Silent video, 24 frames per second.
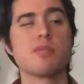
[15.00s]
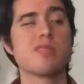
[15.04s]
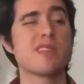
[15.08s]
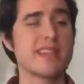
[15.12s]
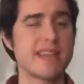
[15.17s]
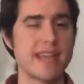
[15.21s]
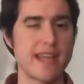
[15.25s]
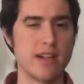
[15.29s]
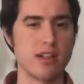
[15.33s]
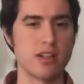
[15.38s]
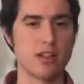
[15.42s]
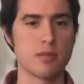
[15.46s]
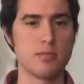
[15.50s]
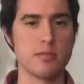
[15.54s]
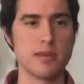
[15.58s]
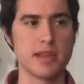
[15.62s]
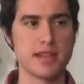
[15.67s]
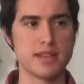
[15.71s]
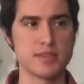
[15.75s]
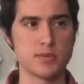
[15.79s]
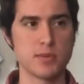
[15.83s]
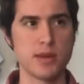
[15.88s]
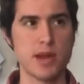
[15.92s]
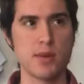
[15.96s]
pre-calc
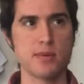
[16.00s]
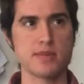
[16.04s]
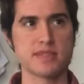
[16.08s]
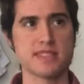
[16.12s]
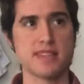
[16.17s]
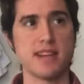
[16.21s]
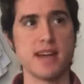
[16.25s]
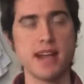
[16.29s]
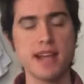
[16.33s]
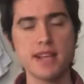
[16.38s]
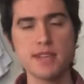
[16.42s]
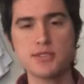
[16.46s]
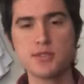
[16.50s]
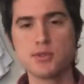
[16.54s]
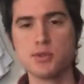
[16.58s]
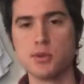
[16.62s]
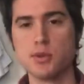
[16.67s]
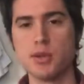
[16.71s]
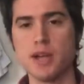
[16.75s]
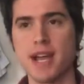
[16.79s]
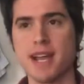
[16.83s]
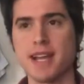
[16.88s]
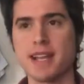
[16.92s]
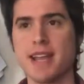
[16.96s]
because when I was in high
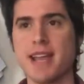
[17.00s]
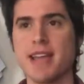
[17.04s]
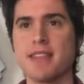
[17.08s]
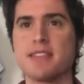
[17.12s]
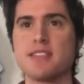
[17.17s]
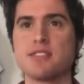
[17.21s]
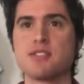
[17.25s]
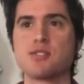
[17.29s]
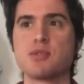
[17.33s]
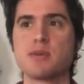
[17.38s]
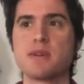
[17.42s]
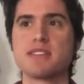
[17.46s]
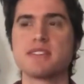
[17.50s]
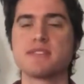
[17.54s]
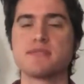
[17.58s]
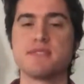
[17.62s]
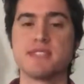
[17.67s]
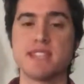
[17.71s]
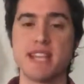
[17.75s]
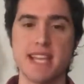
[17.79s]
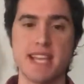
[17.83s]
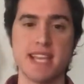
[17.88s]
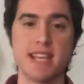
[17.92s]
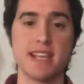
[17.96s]
school, I had the choice of
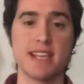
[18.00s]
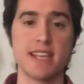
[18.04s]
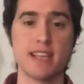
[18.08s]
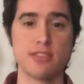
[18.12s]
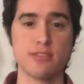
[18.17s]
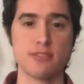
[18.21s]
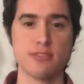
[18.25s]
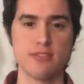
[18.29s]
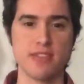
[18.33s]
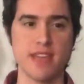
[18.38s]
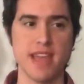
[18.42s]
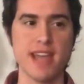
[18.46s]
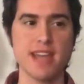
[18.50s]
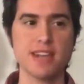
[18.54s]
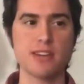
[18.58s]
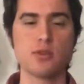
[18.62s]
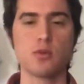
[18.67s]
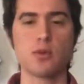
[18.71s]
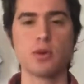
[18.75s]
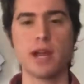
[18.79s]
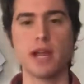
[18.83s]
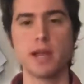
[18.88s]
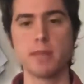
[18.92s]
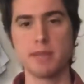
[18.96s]
taking either that
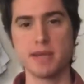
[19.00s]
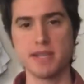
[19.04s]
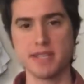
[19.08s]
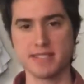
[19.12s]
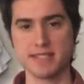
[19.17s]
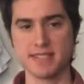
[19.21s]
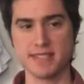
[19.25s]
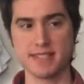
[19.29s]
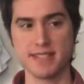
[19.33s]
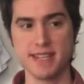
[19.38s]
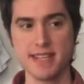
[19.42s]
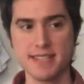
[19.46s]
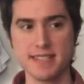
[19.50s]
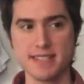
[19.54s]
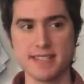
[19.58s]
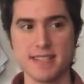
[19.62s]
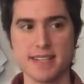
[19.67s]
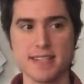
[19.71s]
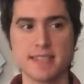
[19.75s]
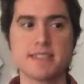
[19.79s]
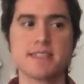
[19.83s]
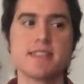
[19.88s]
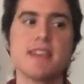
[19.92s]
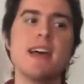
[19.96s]
or AP
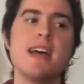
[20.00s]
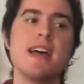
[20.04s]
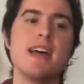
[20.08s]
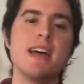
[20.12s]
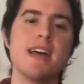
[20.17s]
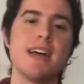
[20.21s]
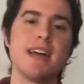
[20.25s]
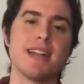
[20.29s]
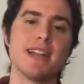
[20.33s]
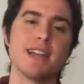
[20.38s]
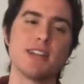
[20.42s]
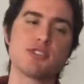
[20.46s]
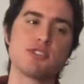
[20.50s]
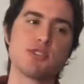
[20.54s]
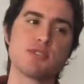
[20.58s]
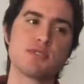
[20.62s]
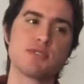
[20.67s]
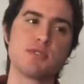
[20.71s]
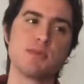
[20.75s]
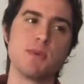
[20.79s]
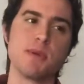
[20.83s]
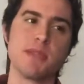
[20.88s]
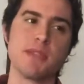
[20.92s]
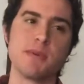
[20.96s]
Statistics, and I
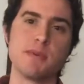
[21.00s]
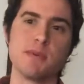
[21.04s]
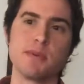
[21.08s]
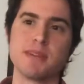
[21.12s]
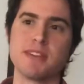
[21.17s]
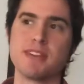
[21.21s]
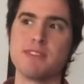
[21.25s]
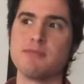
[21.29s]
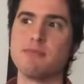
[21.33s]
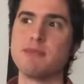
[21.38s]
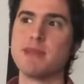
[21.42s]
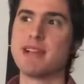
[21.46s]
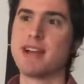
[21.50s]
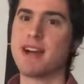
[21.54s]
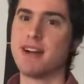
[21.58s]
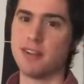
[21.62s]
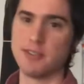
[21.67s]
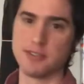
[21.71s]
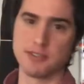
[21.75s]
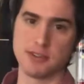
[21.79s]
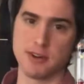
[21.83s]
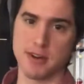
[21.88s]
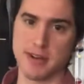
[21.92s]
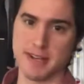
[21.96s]
chose the one that would give me
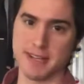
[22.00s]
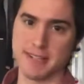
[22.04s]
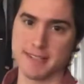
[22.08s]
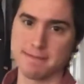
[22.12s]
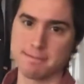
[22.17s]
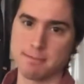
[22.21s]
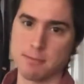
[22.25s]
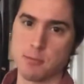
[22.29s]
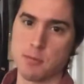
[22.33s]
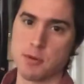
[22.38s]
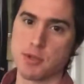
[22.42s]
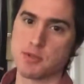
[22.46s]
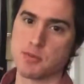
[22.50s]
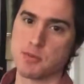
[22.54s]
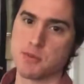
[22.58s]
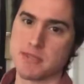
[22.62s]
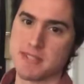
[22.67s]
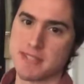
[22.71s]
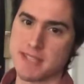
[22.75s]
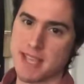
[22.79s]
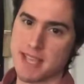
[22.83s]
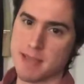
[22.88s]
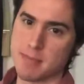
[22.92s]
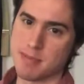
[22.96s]
college credit, which
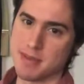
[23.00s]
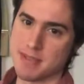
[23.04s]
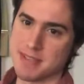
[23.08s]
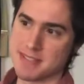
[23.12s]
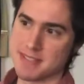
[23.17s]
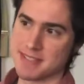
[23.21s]
was AP